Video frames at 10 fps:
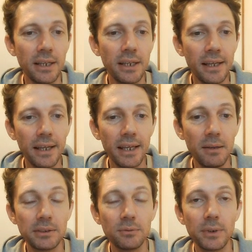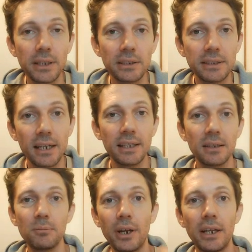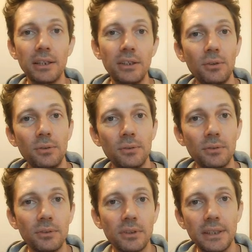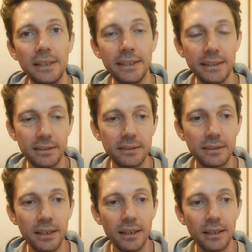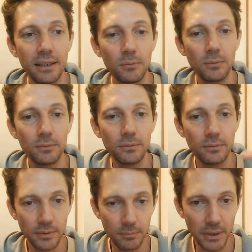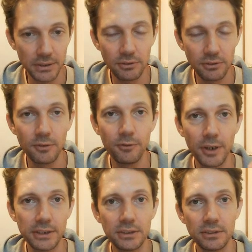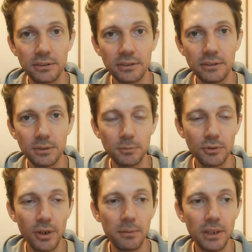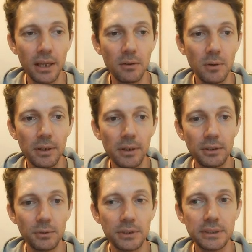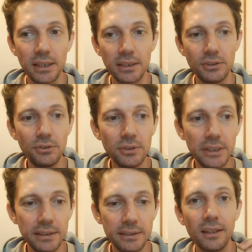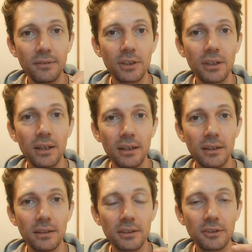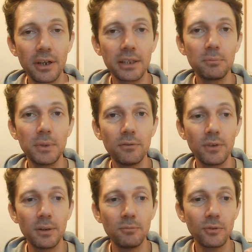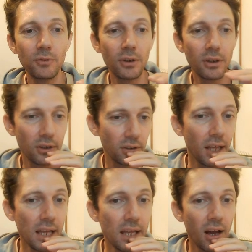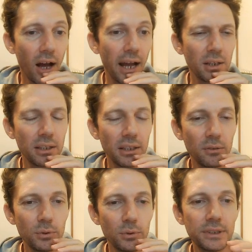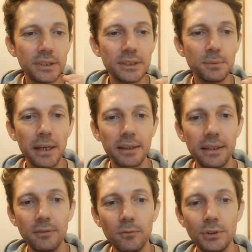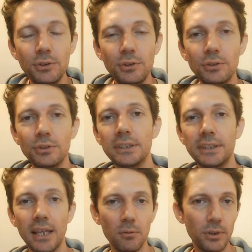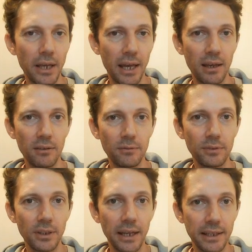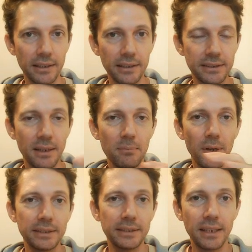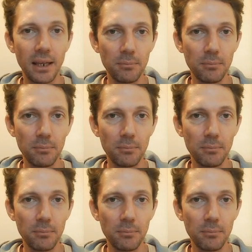Imagine we're starting a brand new list. Imagine you're a fresh subscriber to Aweber. You want to start a new list. Correct me if I'm wrong. I would suspect that for new users, they would have like a step-by-step